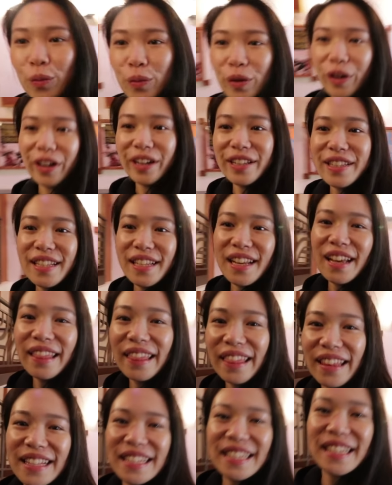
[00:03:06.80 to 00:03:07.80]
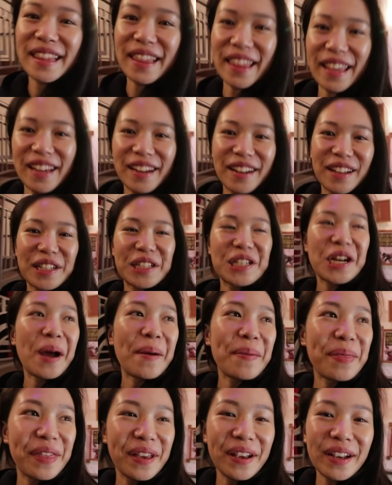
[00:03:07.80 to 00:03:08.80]
We're inside this theater
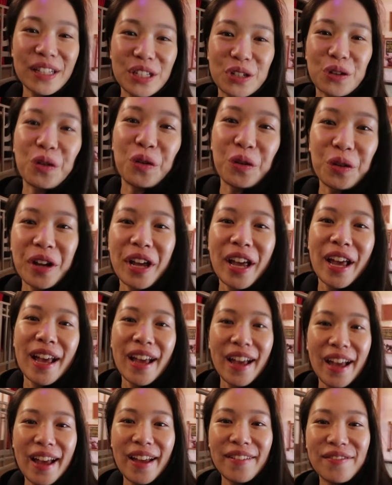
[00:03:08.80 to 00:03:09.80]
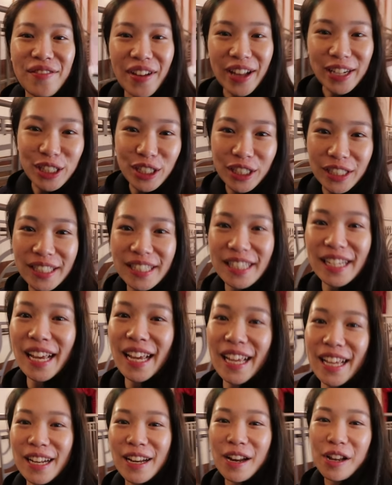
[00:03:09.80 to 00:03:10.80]
type thing. It's called Adventures
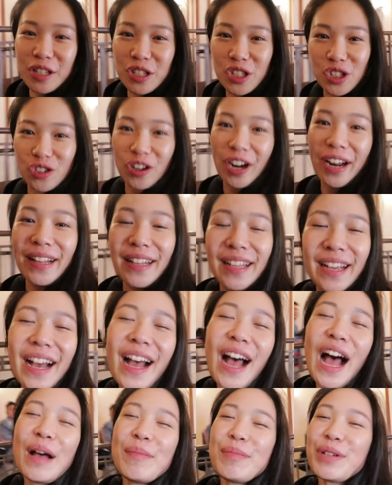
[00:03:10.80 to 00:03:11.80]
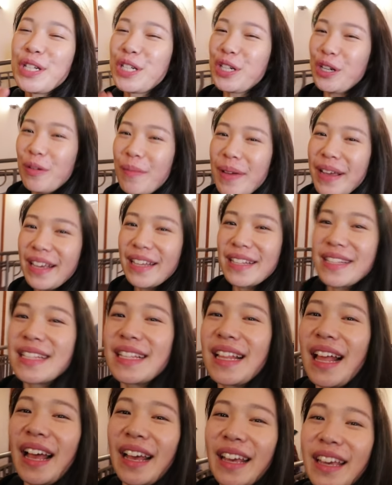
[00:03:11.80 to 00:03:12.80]
in Australia. I'm assuming
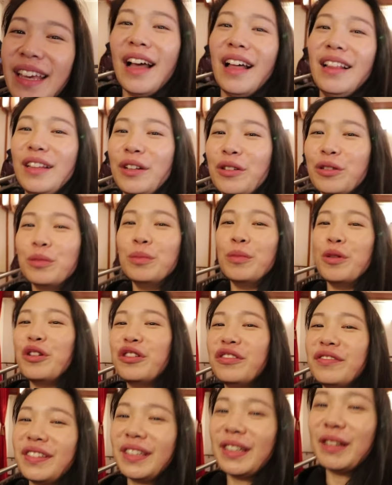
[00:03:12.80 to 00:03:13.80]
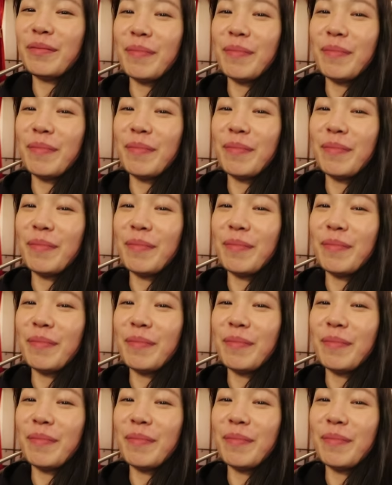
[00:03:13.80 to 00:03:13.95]
it's like a little movie